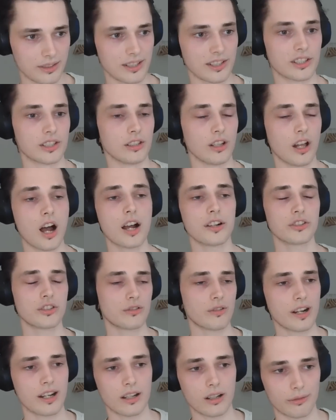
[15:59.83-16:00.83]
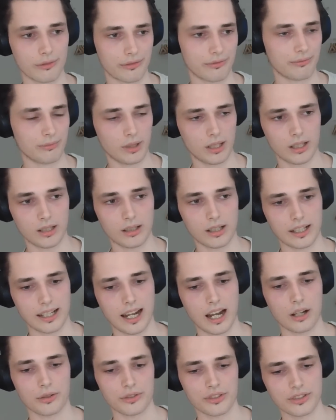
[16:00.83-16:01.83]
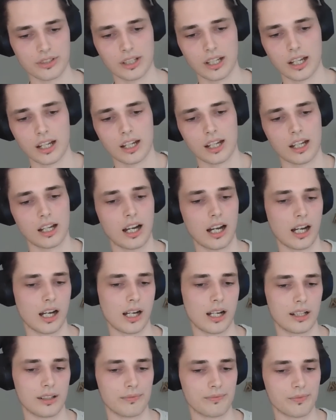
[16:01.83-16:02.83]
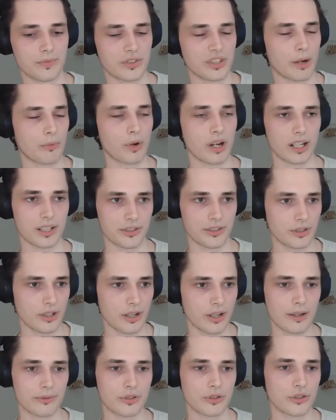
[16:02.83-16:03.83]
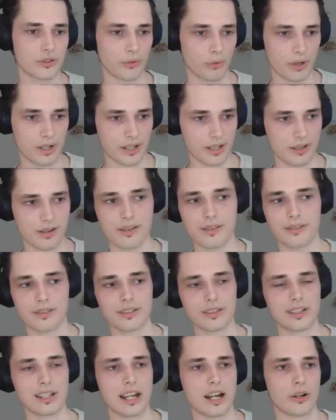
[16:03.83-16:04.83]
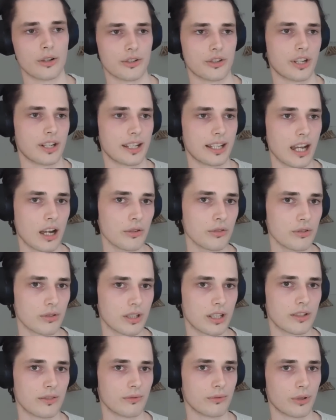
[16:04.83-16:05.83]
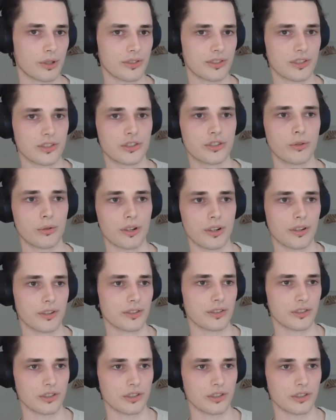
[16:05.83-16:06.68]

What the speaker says: this long string of accounts somewhere else. You don't have to store it in the on-chain account. You can, for instance, store it on the